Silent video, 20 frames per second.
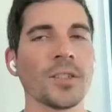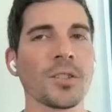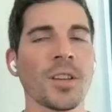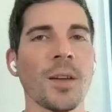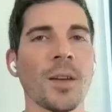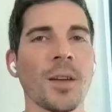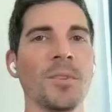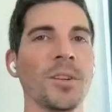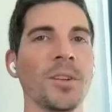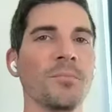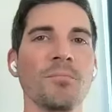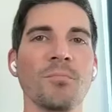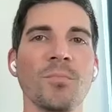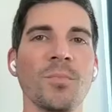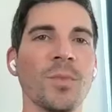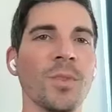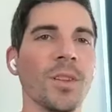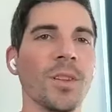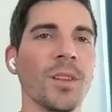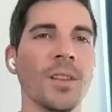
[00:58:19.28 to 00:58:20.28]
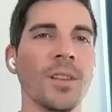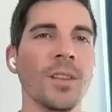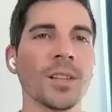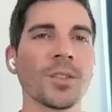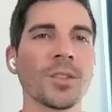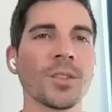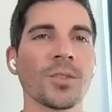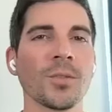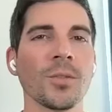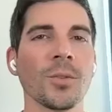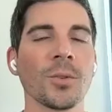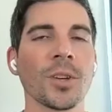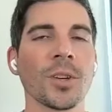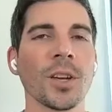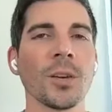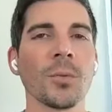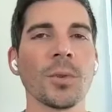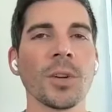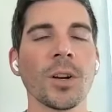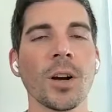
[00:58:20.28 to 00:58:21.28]
I mean, that's
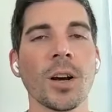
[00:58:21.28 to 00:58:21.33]
okay.